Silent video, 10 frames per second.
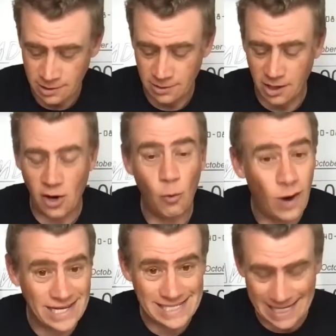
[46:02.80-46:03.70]
that I
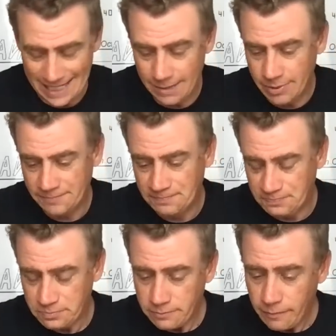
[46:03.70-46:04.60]
always keep,
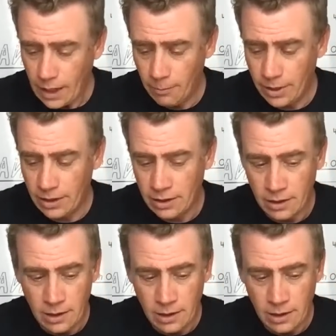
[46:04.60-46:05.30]
but